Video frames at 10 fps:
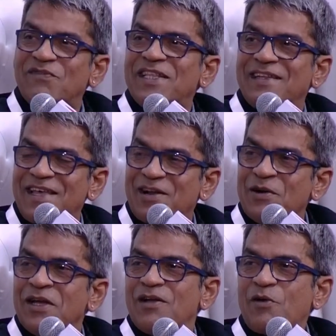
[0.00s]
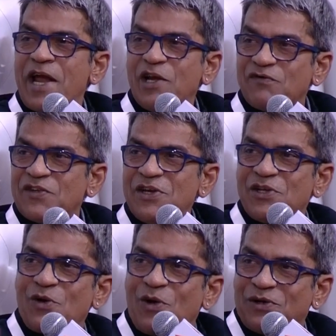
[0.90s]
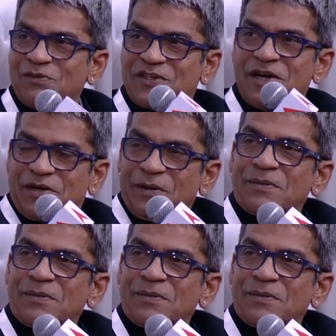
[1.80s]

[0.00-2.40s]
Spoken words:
whether they're right of center or center.